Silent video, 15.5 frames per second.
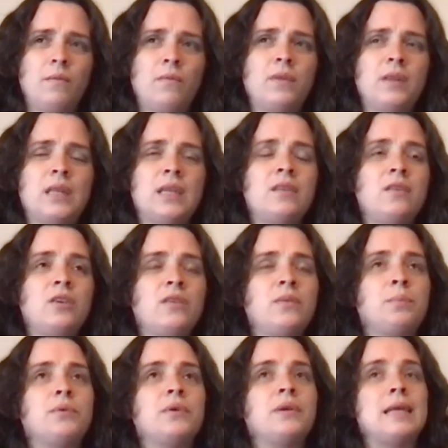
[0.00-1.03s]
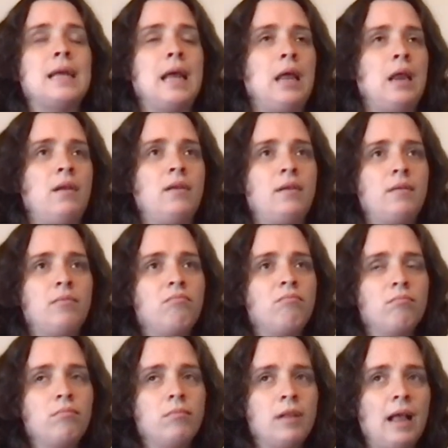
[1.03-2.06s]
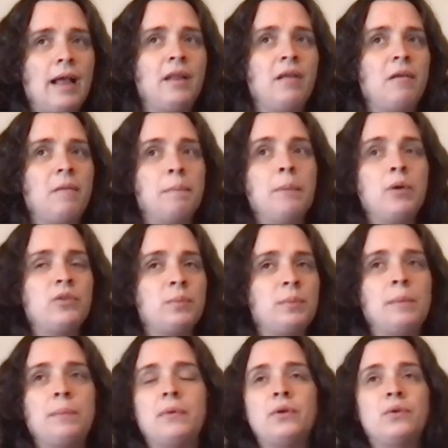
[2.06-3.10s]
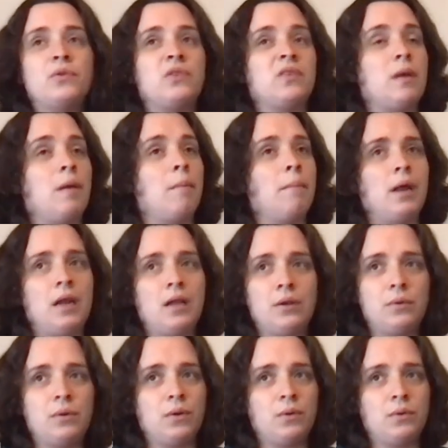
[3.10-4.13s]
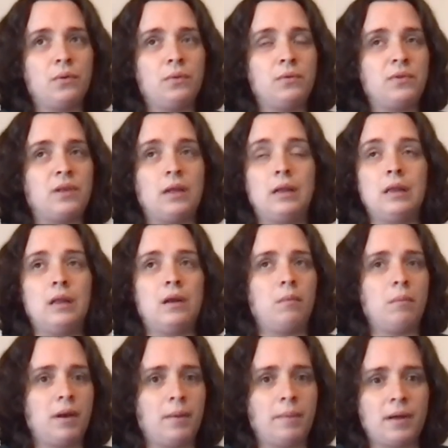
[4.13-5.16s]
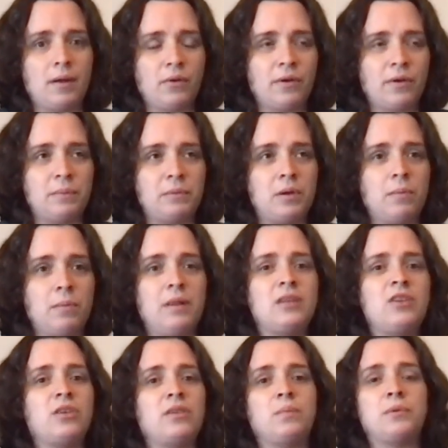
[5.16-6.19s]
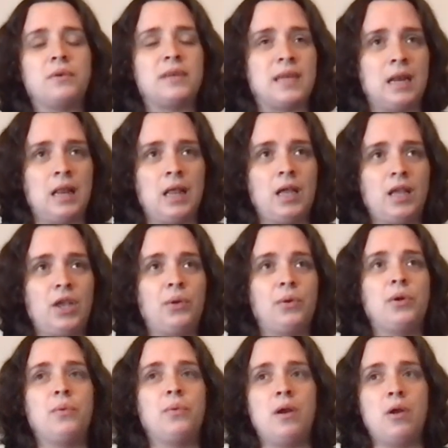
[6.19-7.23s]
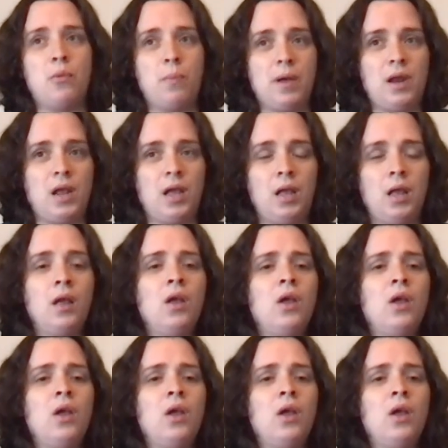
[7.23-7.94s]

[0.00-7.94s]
Well, let's just pretend. Most people know somebody who knows a little bit about crypto, but let's just pretend like nobody.